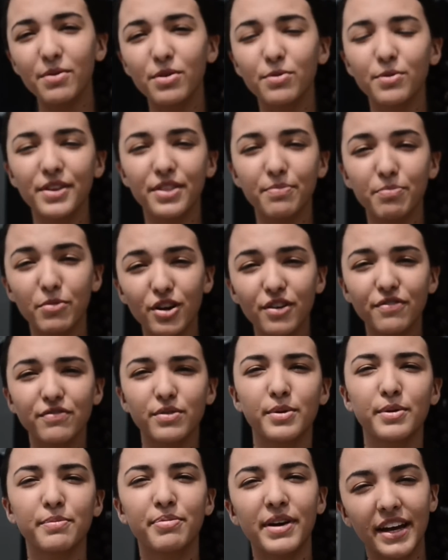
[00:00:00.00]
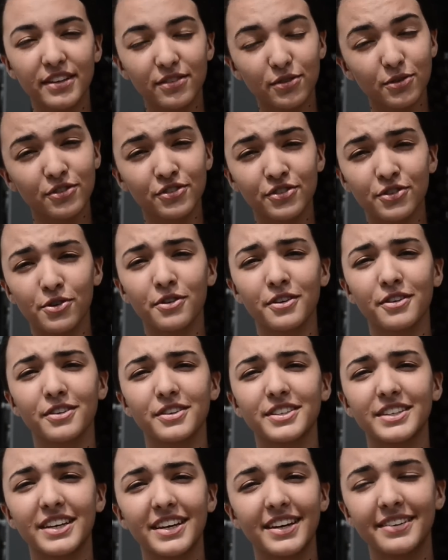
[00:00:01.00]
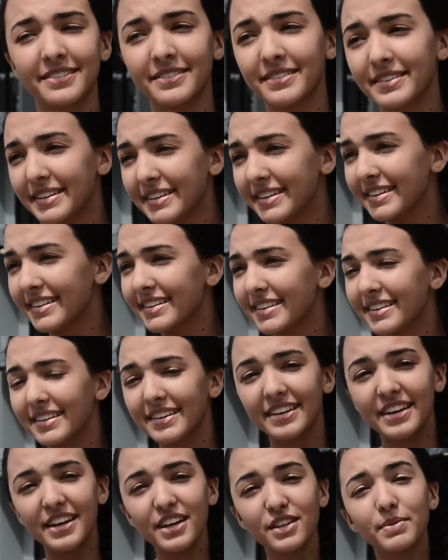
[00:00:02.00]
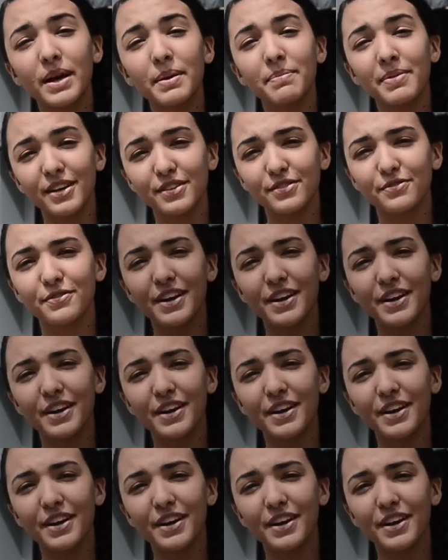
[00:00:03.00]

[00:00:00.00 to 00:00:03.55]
we're with Murr from Impractical Jokers, and he's my best